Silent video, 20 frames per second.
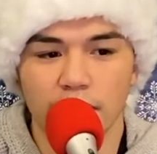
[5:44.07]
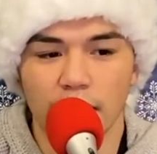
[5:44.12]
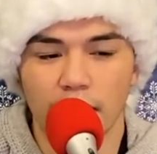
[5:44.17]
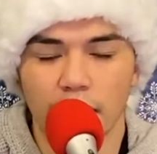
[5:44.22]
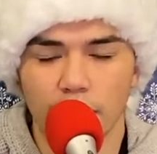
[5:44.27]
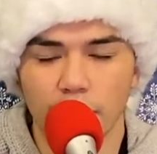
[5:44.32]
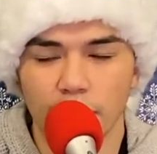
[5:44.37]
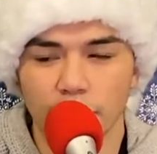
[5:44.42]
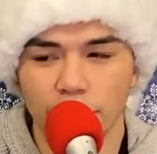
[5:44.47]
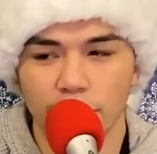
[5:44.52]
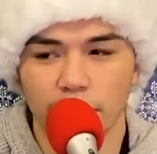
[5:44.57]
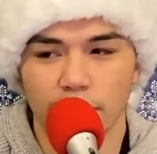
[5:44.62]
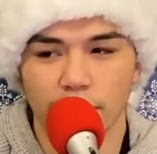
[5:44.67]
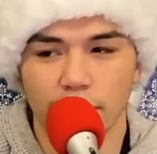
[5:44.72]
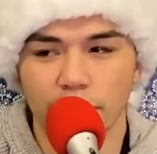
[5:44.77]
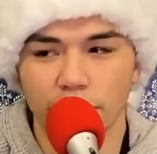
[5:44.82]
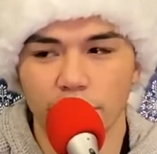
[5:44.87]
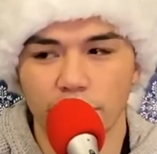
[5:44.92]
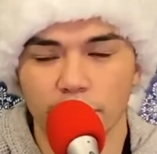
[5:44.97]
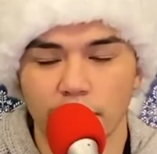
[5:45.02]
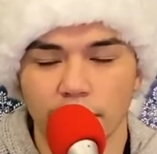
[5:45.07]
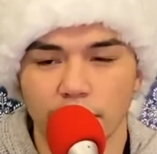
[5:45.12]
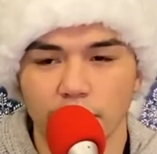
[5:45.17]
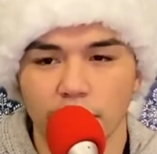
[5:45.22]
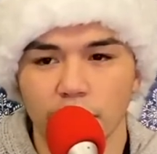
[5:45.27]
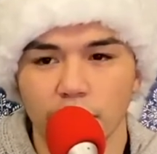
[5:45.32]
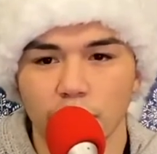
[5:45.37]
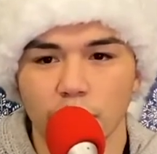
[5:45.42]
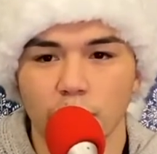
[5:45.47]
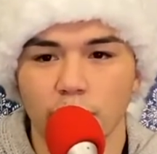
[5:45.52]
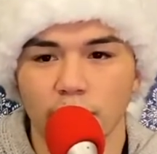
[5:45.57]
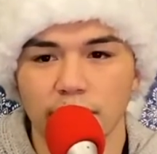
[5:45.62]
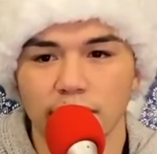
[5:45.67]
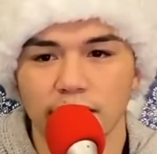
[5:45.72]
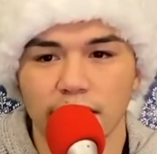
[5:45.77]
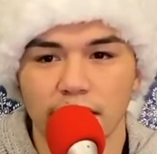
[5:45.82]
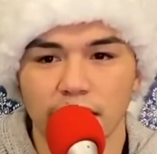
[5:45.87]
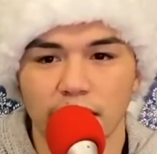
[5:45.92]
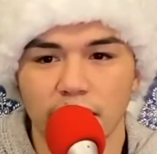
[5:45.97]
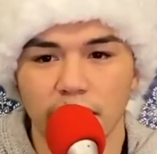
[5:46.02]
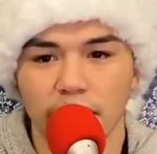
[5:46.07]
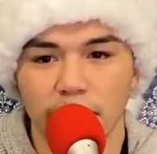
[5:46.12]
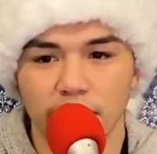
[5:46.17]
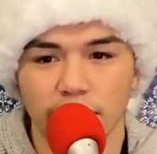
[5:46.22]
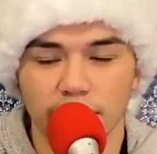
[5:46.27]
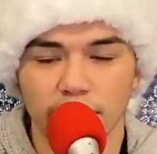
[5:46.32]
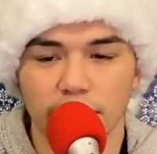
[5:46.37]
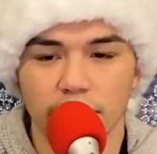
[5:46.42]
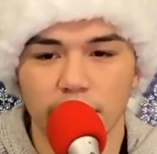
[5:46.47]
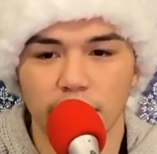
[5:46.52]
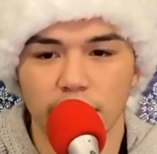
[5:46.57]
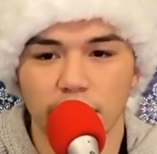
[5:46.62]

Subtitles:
I always try to make sure like the little ones get a gift.